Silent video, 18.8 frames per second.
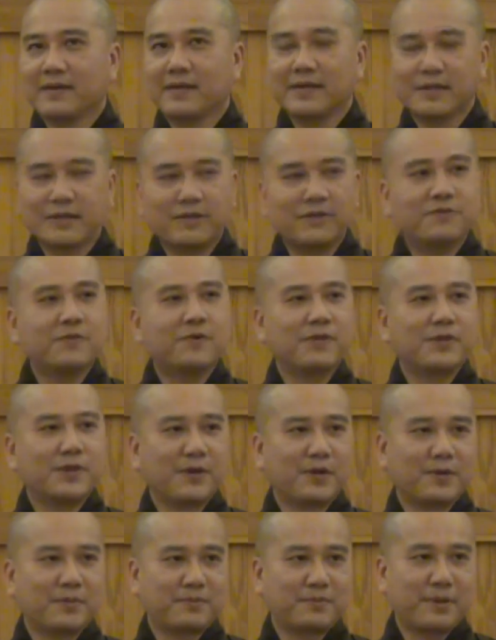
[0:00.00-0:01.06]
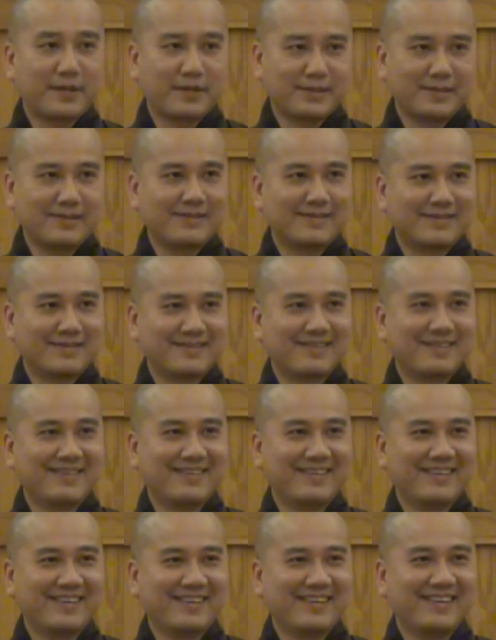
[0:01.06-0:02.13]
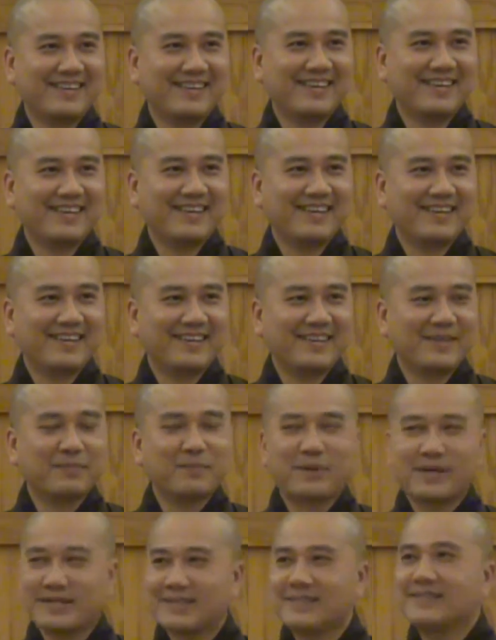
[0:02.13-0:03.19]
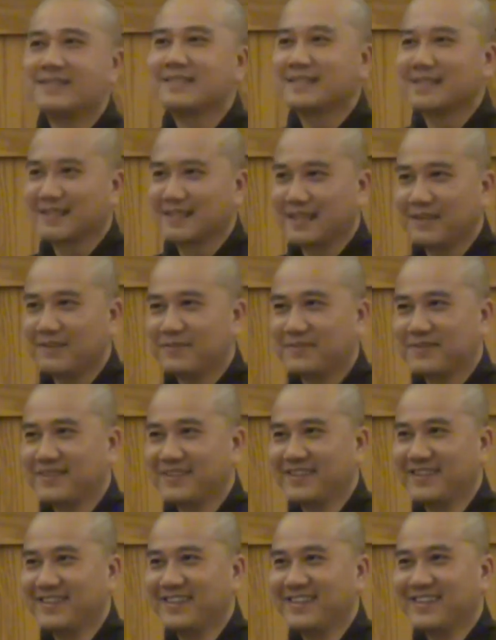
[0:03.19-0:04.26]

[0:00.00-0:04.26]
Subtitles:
Thank you for your presence. Your presence is a gift.